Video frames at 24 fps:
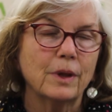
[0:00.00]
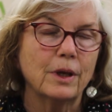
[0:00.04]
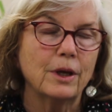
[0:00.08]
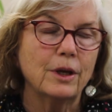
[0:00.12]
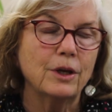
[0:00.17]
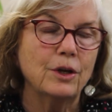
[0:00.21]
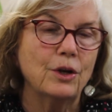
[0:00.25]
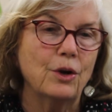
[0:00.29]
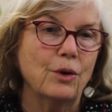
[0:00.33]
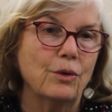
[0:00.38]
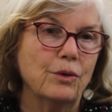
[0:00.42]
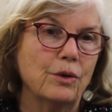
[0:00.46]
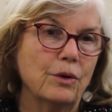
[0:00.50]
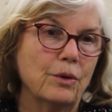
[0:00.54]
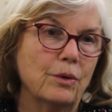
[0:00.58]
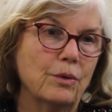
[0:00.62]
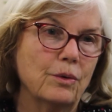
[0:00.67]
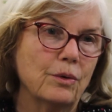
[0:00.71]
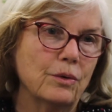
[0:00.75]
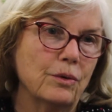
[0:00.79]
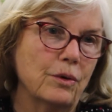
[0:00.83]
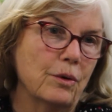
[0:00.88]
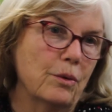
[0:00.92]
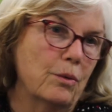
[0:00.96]
the
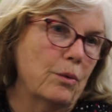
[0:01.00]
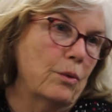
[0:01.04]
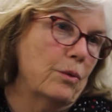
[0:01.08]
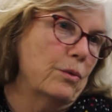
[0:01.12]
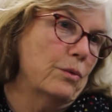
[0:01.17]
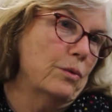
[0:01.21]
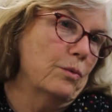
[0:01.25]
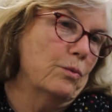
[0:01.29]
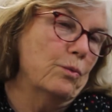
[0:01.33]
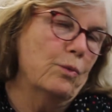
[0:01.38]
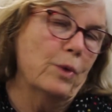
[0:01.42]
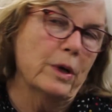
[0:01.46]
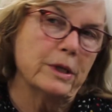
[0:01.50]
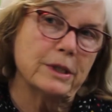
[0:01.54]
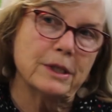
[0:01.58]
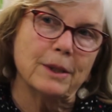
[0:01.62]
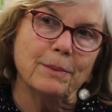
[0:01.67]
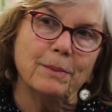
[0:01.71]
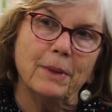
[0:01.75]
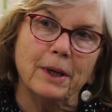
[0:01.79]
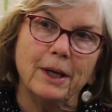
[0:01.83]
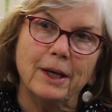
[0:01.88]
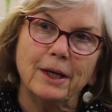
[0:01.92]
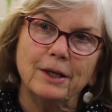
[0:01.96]

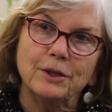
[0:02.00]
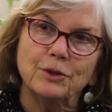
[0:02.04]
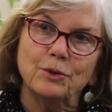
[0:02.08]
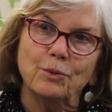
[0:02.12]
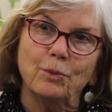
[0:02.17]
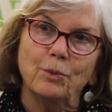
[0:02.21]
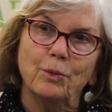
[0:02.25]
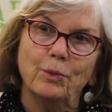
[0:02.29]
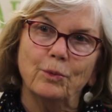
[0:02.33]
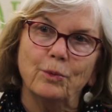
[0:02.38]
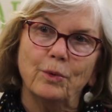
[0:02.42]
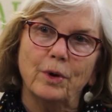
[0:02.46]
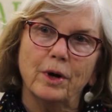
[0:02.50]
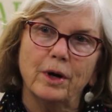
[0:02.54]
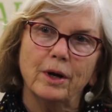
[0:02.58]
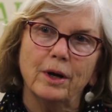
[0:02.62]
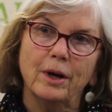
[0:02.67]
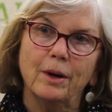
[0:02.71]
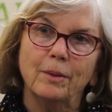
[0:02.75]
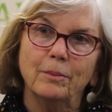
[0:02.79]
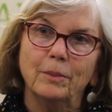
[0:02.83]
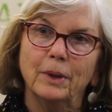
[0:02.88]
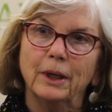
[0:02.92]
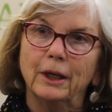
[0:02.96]
resumes
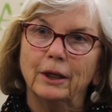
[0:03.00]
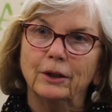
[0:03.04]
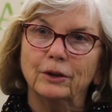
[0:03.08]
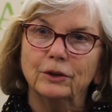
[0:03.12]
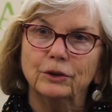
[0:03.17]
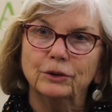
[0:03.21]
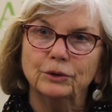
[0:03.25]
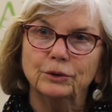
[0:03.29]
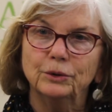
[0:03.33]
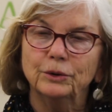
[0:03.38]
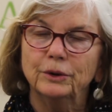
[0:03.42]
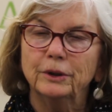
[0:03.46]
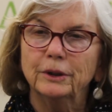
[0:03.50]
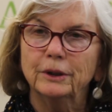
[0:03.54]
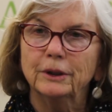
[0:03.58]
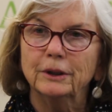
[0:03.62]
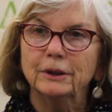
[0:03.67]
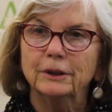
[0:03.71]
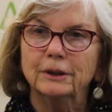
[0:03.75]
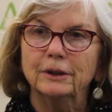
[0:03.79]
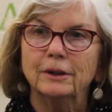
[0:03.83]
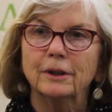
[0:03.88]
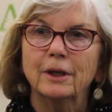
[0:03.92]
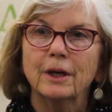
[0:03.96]

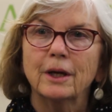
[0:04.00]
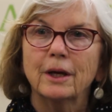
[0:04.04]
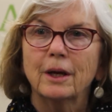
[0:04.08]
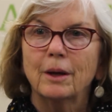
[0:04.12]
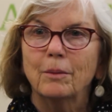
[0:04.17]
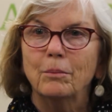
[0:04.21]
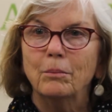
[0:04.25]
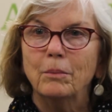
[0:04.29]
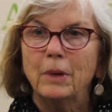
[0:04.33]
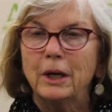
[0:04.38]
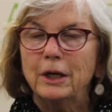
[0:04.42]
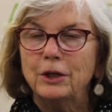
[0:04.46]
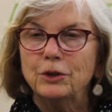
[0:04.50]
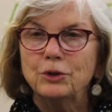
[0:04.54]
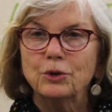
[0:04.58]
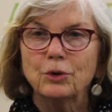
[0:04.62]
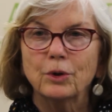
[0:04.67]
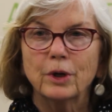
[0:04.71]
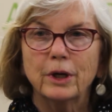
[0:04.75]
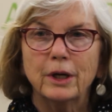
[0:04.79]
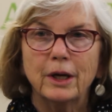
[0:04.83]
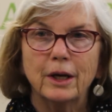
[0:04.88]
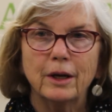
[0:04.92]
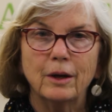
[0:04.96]
included
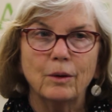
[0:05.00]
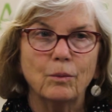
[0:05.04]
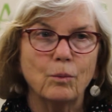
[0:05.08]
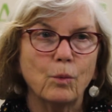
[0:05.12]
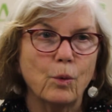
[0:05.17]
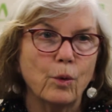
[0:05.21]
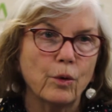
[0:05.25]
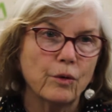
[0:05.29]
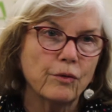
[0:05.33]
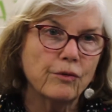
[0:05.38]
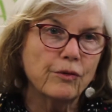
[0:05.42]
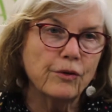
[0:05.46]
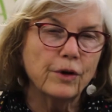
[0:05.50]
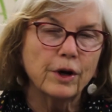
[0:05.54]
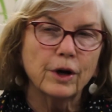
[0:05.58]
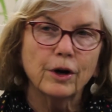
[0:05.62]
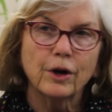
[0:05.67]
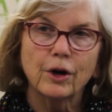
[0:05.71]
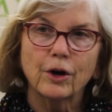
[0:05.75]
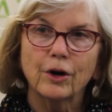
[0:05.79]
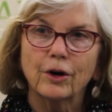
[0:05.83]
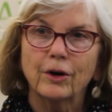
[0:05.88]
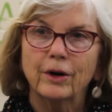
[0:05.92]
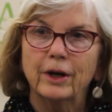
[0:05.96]
majoring in
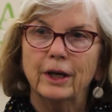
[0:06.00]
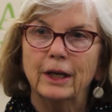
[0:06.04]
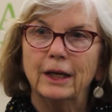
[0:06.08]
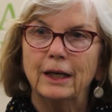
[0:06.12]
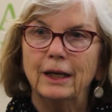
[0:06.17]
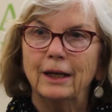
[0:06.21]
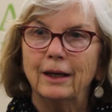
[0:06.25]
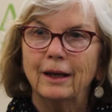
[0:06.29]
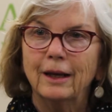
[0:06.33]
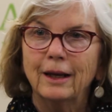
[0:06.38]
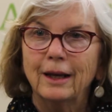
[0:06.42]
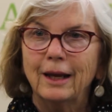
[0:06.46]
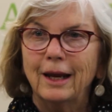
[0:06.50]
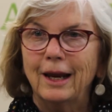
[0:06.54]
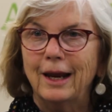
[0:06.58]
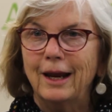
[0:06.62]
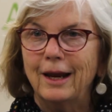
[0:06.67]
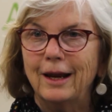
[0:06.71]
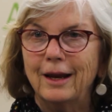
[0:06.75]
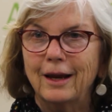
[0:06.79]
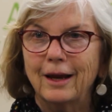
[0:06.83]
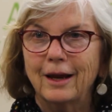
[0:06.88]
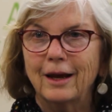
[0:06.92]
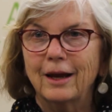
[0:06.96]
warfare
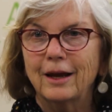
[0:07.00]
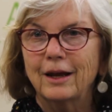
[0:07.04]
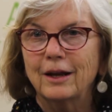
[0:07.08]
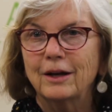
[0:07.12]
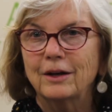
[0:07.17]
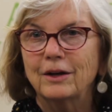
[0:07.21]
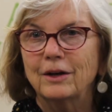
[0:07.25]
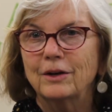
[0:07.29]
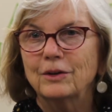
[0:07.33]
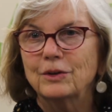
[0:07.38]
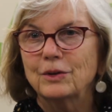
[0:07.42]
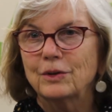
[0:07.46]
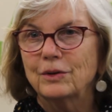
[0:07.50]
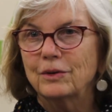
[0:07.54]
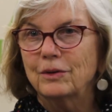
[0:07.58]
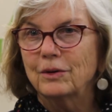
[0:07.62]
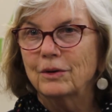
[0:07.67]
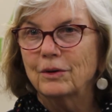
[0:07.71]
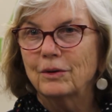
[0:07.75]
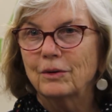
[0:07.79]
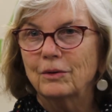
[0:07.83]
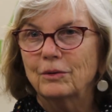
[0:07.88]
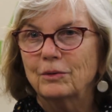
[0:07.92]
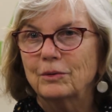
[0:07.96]
and
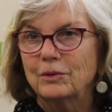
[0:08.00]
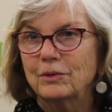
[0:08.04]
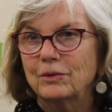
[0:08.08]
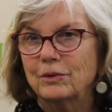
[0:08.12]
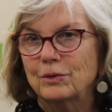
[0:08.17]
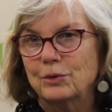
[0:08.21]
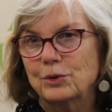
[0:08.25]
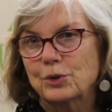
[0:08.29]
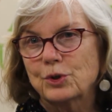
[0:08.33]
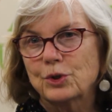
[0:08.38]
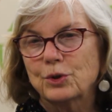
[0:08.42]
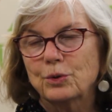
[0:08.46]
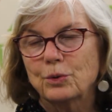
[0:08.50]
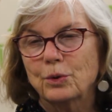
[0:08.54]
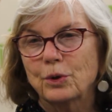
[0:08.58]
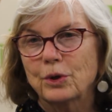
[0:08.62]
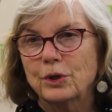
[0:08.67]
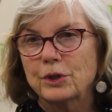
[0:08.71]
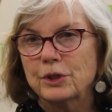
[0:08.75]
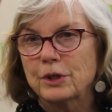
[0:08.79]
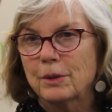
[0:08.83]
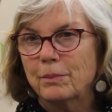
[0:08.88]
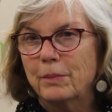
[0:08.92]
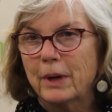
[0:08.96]
their
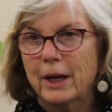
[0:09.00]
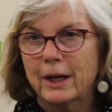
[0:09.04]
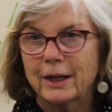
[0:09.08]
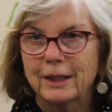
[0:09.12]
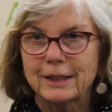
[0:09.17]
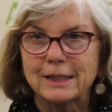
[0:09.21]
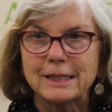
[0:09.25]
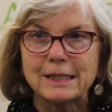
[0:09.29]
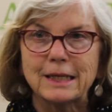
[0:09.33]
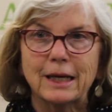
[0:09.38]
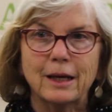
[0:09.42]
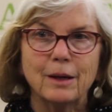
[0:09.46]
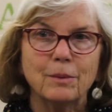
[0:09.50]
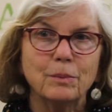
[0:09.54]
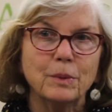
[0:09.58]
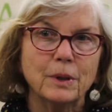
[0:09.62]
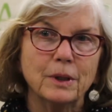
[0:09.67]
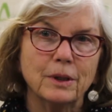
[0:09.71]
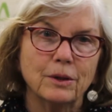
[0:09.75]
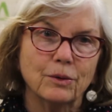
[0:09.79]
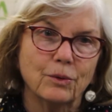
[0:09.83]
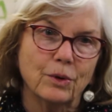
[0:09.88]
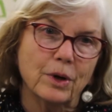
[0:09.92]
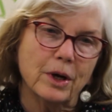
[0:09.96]
stories about
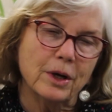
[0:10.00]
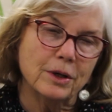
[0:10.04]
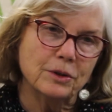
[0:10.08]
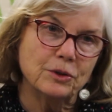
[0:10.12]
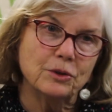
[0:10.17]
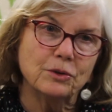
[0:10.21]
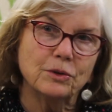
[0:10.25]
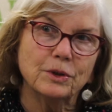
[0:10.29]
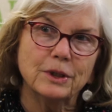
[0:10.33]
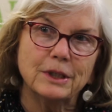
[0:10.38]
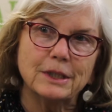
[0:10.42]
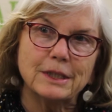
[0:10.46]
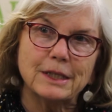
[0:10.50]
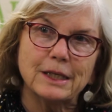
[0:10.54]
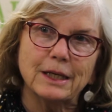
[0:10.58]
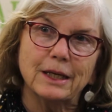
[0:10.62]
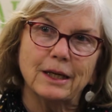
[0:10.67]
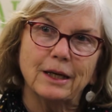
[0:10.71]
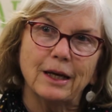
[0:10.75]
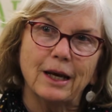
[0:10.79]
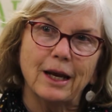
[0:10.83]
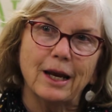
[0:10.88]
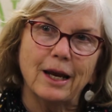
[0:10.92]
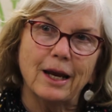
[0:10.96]
escaping their countries,
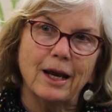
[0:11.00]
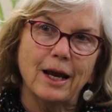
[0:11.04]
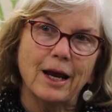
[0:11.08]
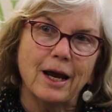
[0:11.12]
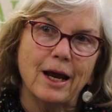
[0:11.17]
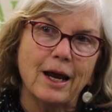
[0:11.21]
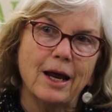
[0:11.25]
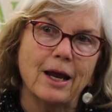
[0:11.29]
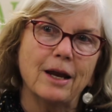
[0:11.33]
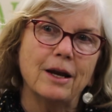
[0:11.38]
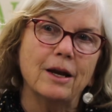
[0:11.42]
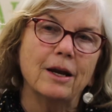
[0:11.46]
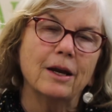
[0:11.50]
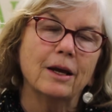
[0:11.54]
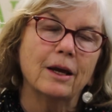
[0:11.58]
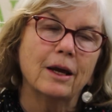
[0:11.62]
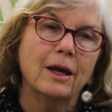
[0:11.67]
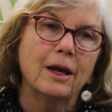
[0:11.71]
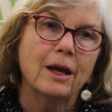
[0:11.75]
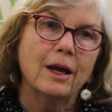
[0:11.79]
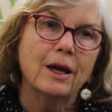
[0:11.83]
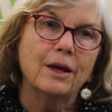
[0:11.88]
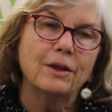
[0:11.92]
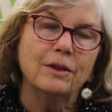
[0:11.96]
and
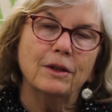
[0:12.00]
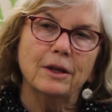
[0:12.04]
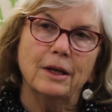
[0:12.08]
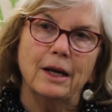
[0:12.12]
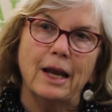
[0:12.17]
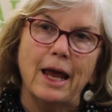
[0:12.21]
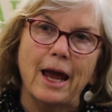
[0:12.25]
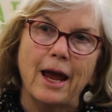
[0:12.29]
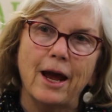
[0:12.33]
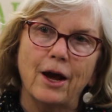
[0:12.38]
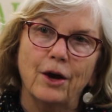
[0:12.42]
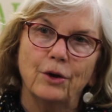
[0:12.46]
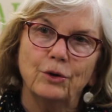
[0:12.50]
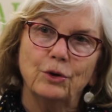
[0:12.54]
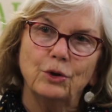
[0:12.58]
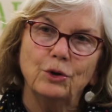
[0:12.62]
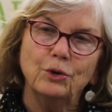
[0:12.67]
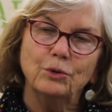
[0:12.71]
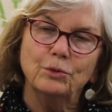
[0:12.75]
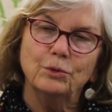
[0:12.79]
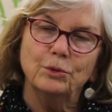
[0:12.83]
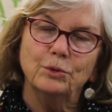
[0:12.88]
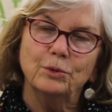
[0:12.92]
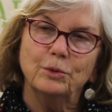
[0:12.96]
then how do
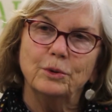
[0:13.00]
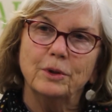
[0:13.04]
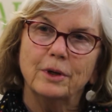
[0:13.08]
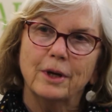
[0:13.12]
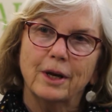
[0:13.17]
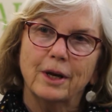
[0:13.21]
you